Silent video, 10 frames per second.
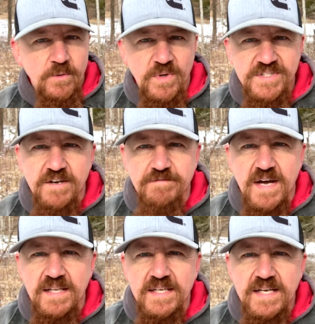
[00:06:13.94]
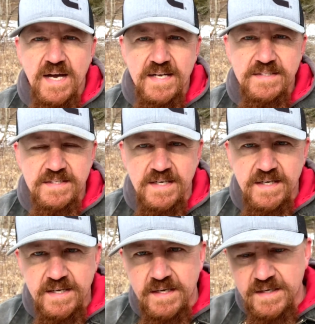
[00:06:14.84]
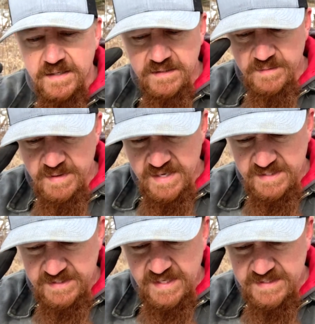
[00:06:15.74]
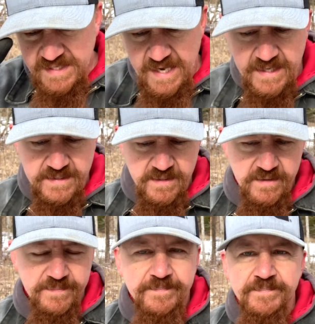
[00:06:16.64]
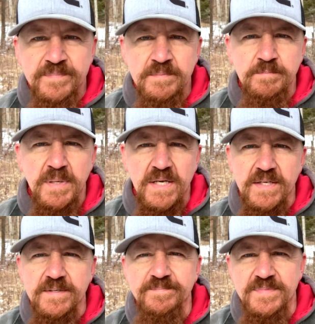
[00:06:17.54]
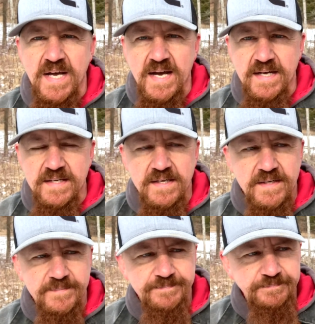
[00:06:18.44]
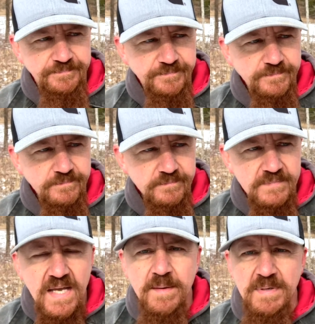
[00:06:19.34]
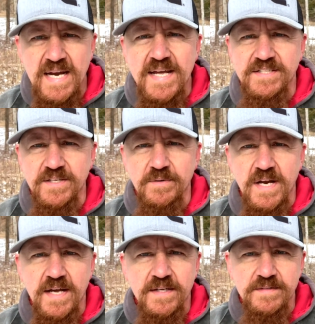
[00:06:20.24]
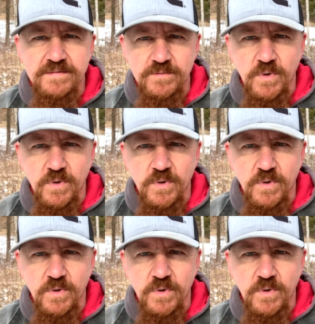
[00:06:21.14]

once I finally got the money set aside to build it, I'd been asking around